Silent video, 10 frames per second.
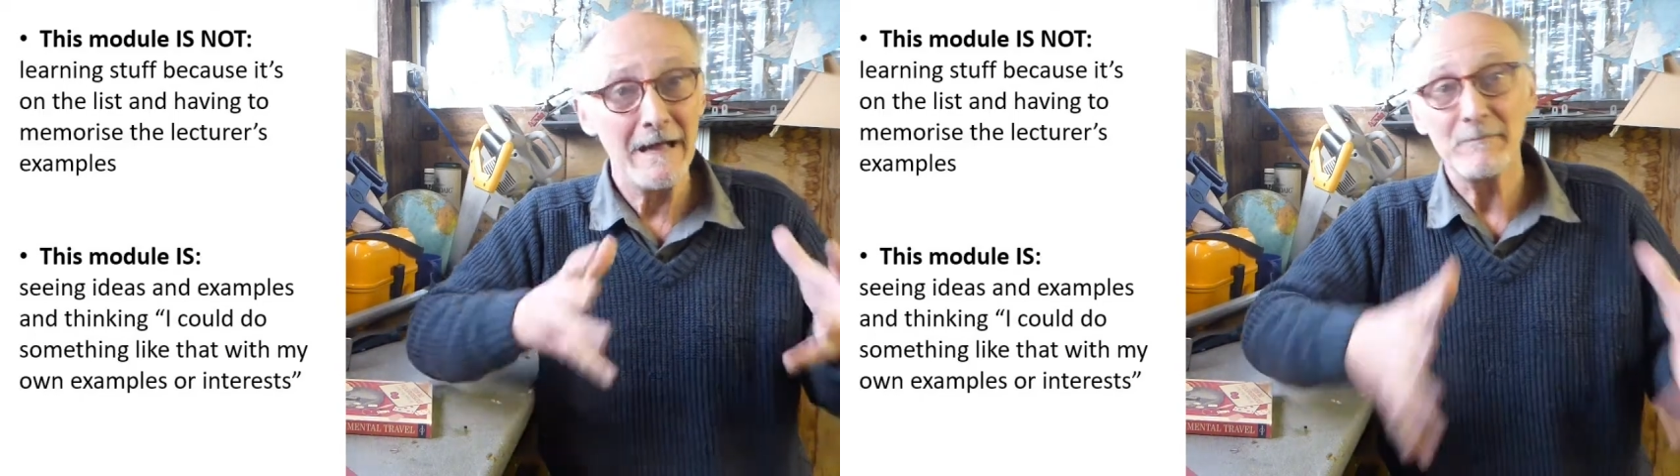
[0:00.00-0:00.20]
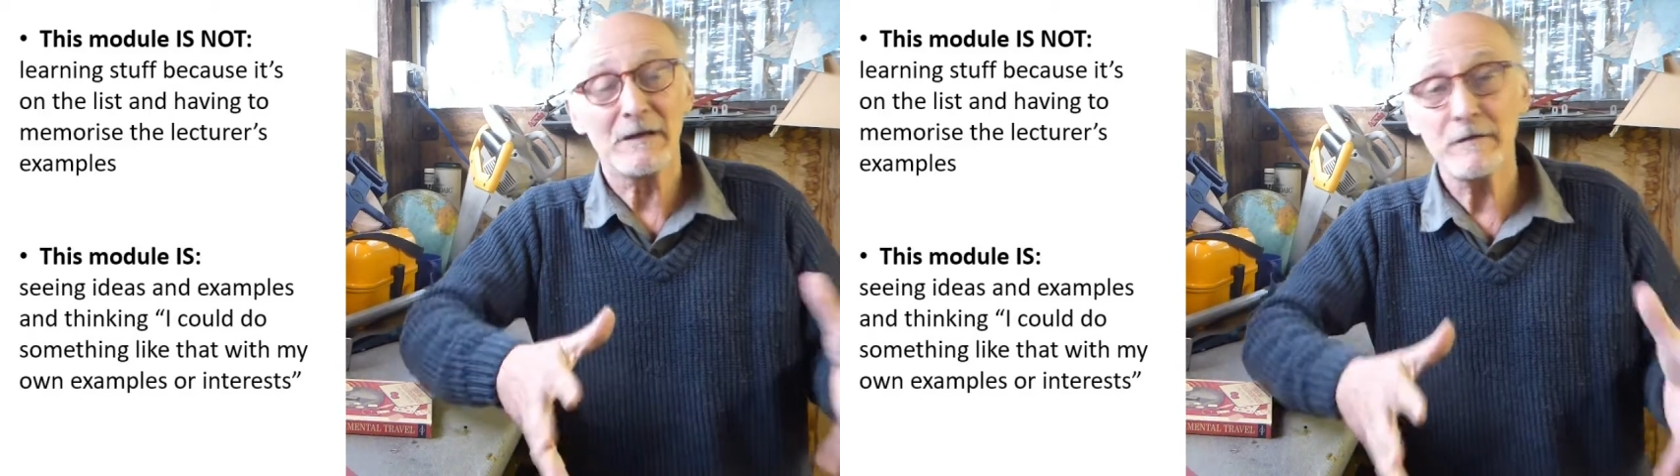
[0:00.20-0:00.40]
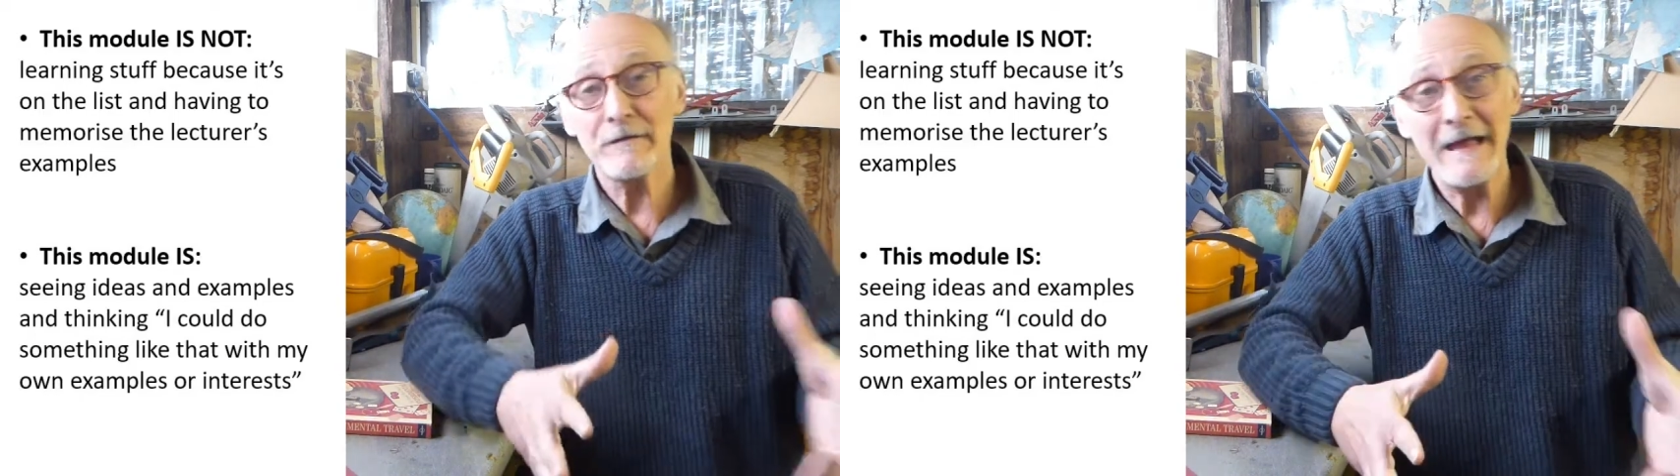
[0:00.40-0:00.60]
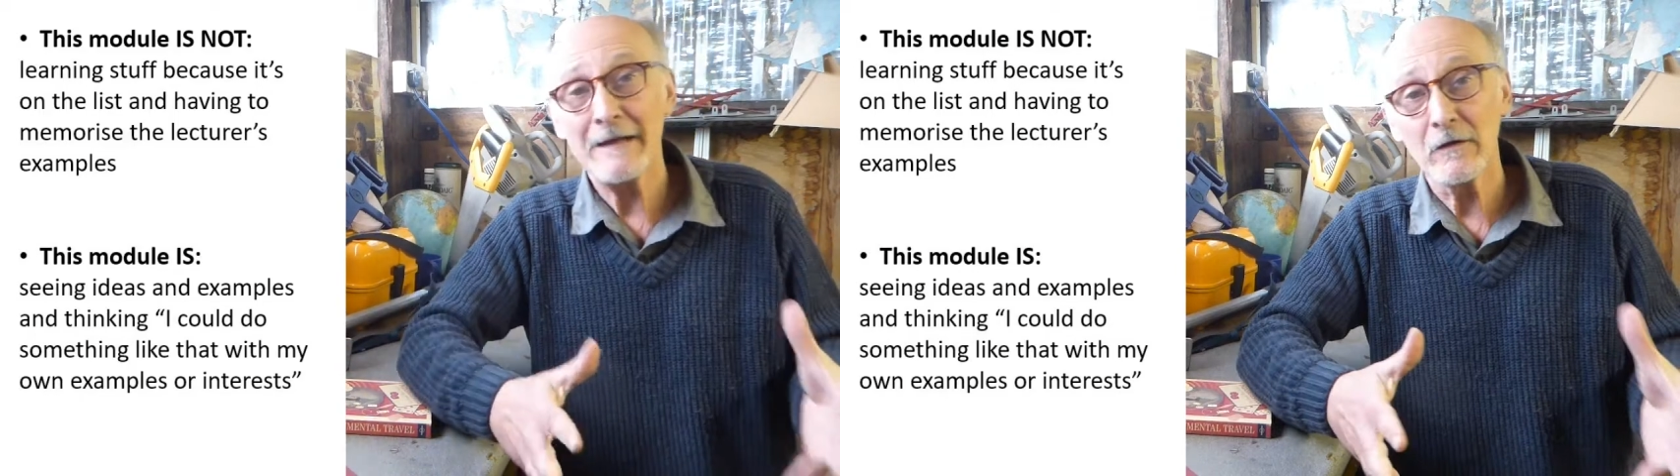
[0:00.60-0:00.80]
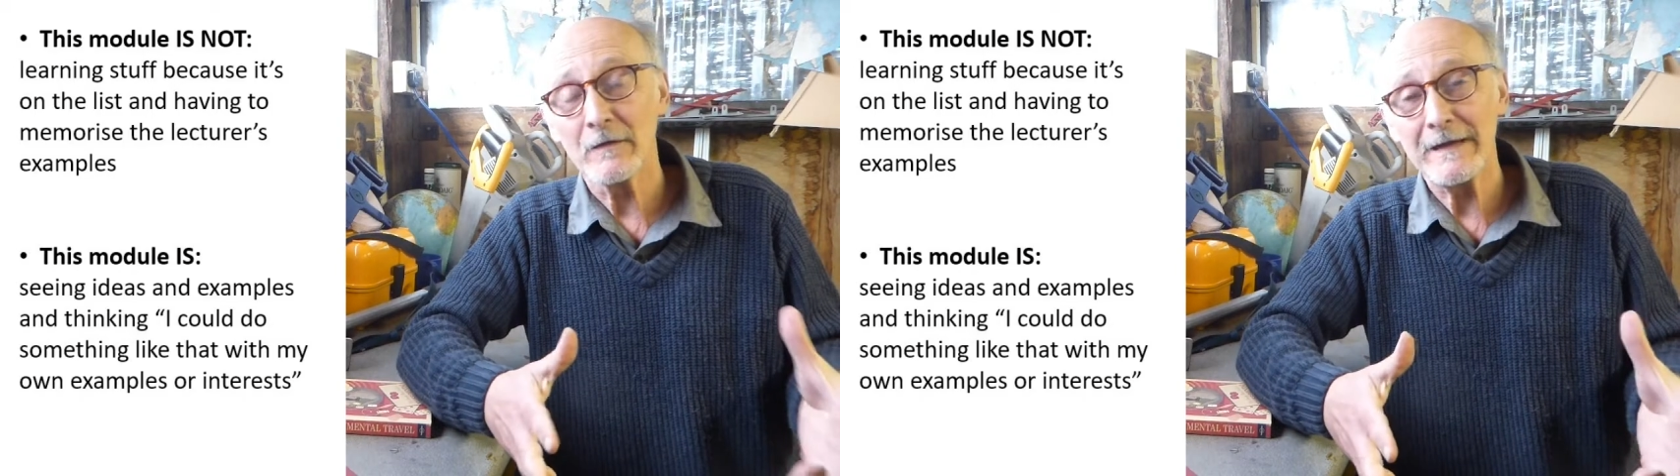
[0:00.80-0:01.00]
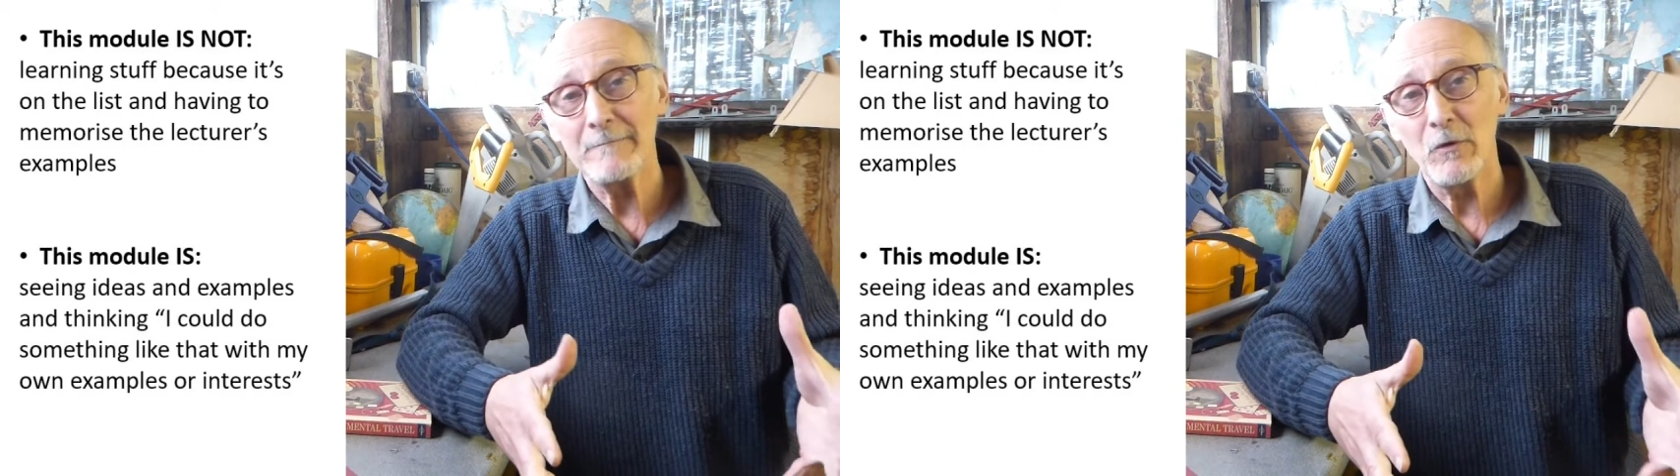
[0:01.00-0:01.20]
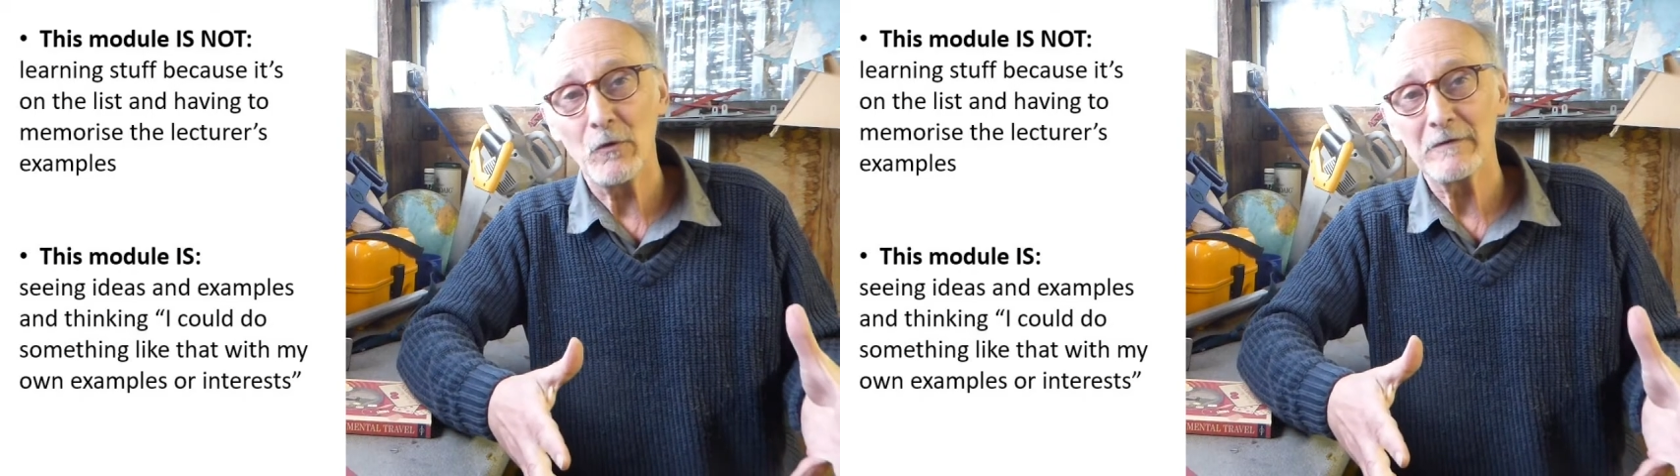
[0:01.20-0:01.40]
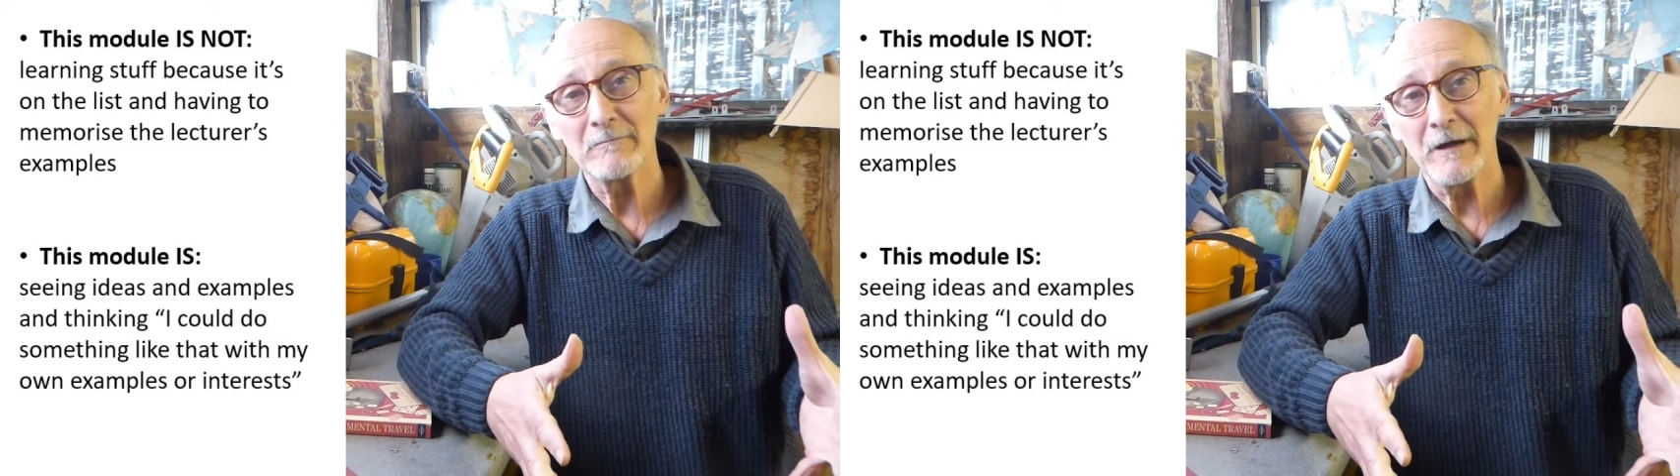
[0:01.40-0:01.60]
because they're not the important